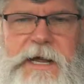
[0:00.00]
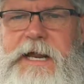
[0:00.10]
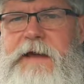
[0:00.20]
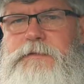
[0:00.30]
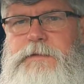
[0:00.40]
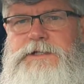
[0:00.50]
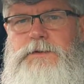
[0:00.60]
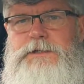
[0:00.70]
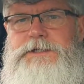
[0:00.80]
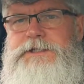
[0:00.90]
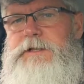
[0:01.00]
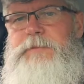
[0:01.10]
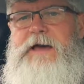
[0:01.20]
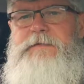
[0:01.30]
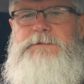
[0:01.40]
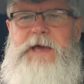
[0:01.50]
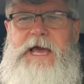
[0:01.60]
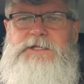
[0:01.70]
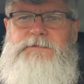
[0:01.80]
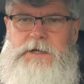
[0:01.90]
not have the resources to buy those
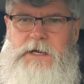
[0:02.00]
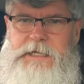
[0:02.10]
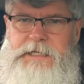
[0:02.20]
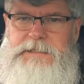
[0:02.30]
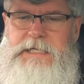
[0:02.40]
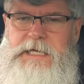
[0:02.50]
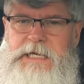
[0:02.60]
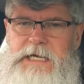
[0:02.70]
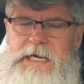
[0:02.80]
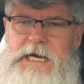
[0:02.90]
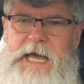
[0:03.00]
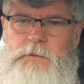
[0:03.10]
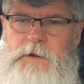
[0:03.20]
pads for young ladies and